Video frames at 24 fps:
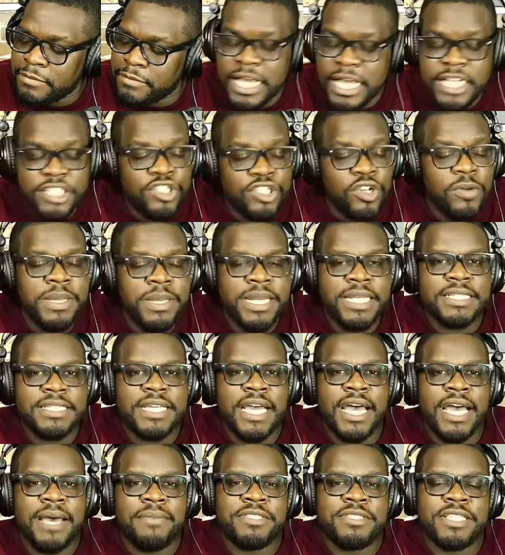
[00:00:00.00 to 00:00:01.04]
so many
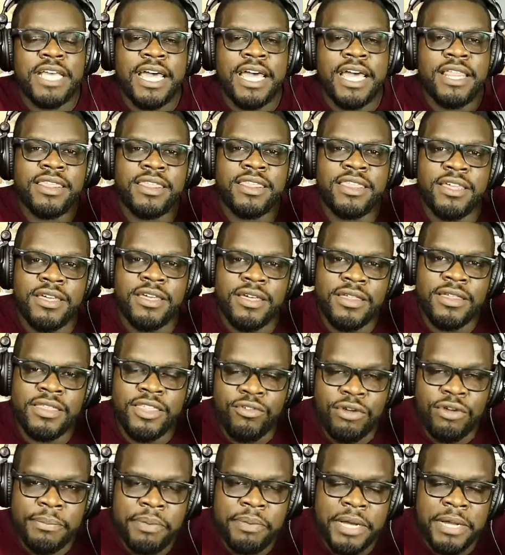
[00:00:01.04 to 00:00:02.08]
times that the
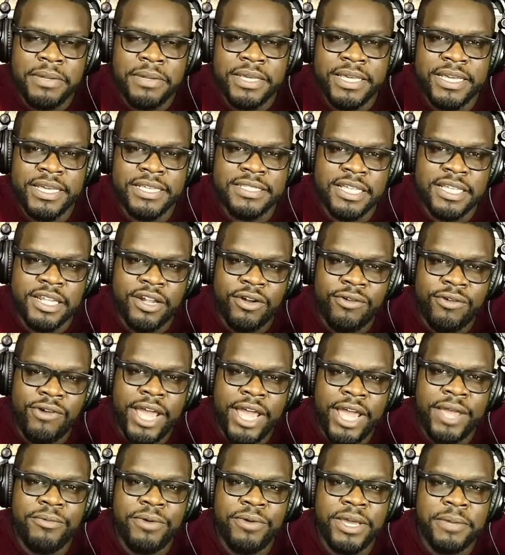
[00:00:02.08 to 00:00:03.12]
Republicans and the
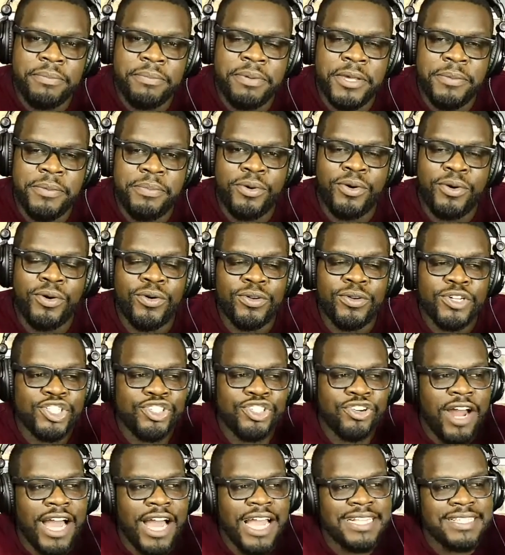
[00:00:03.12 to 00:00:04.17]
right-wing people
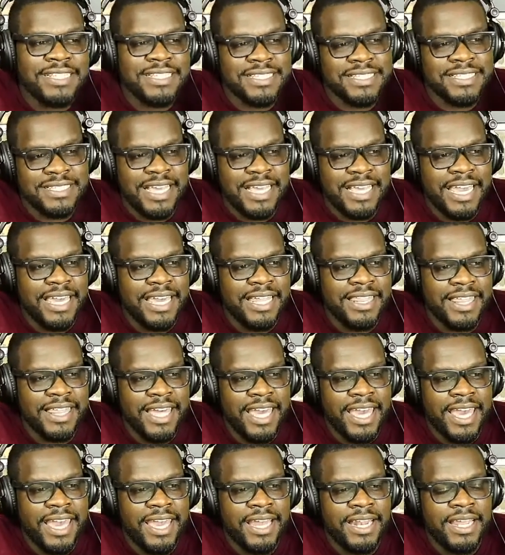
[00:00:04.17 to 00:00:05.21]
try to say
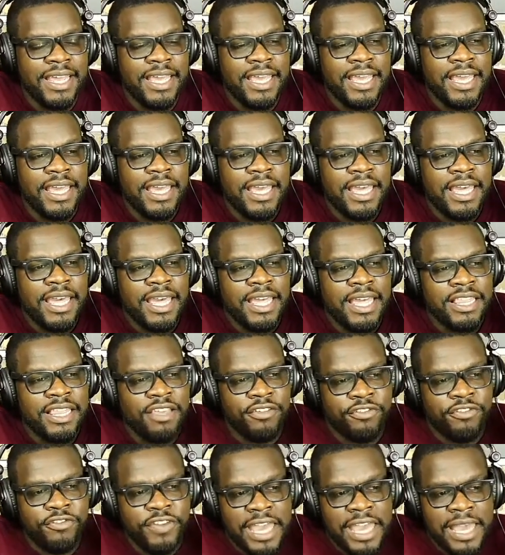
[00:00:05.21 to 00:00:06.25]
that the
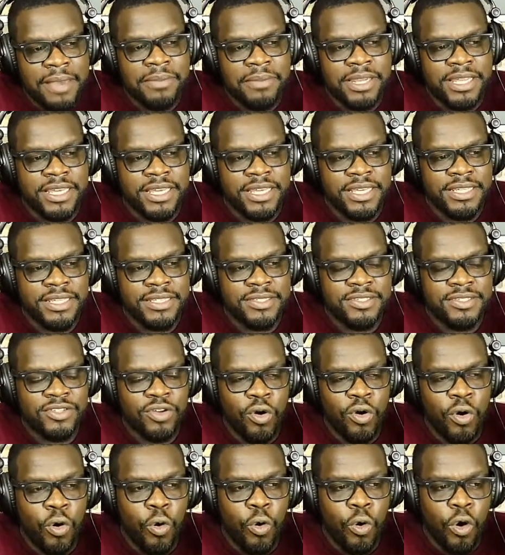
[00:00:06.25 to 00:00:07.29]
families
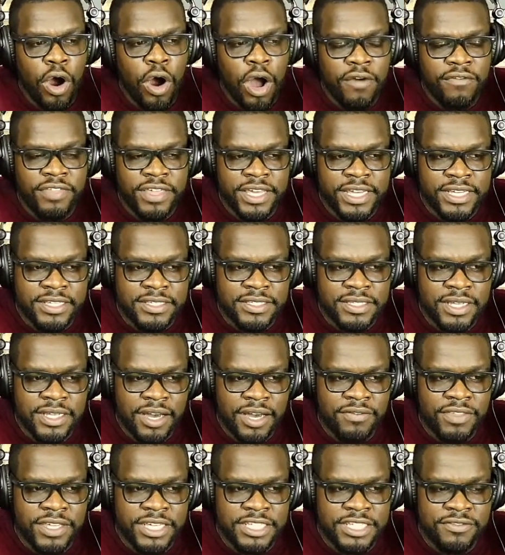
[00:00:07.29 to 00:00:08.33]
of these
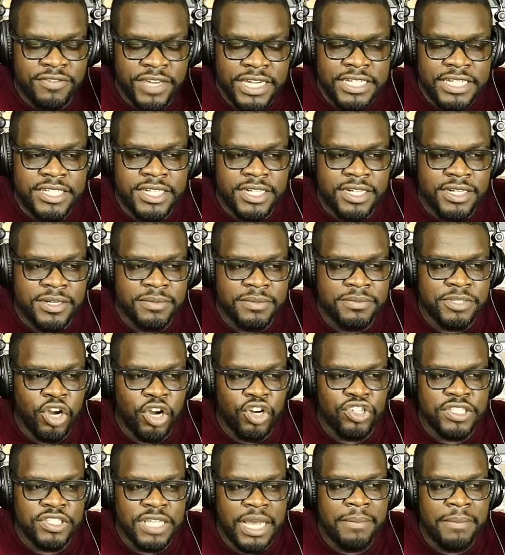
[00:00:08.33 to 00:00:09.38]
victims are
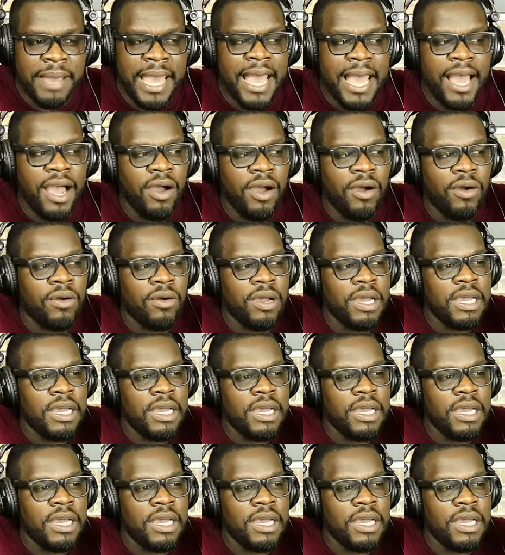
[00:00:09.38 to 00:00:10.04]
somehow